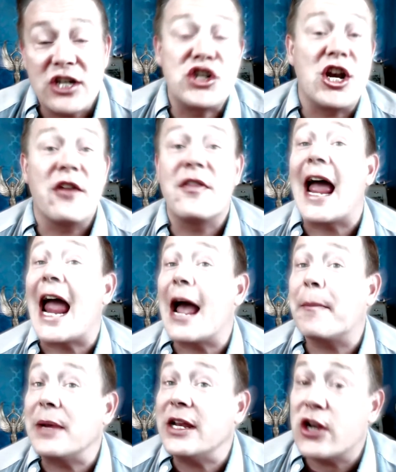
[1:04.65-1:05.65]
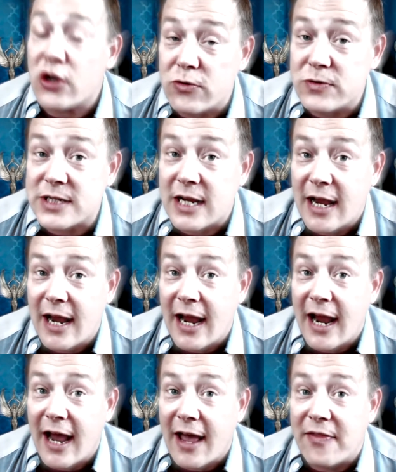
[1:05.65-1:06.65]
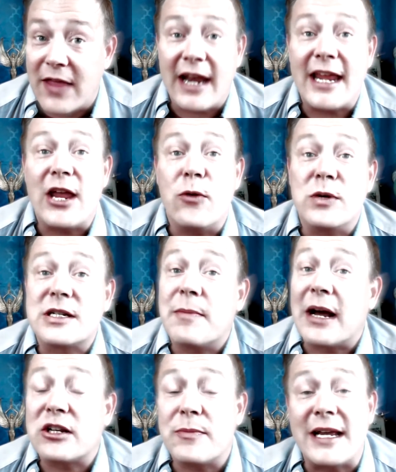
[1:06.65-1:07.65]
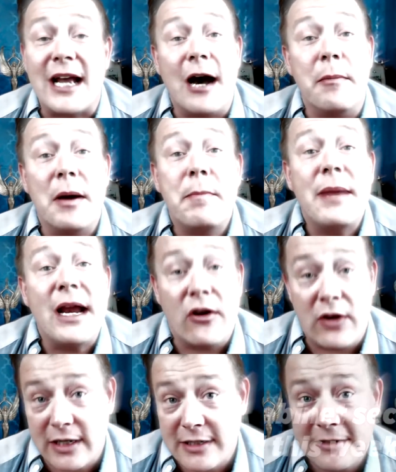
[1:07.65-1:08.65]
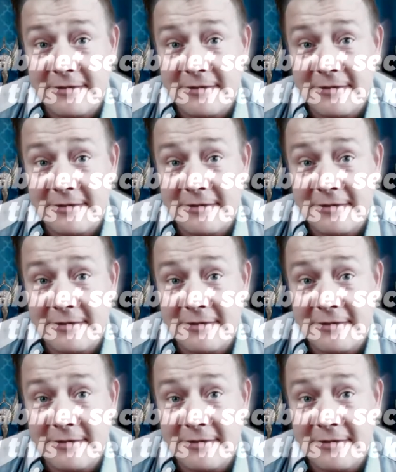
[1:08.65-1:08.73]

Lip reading: shared the happy news that he was about to become a parent?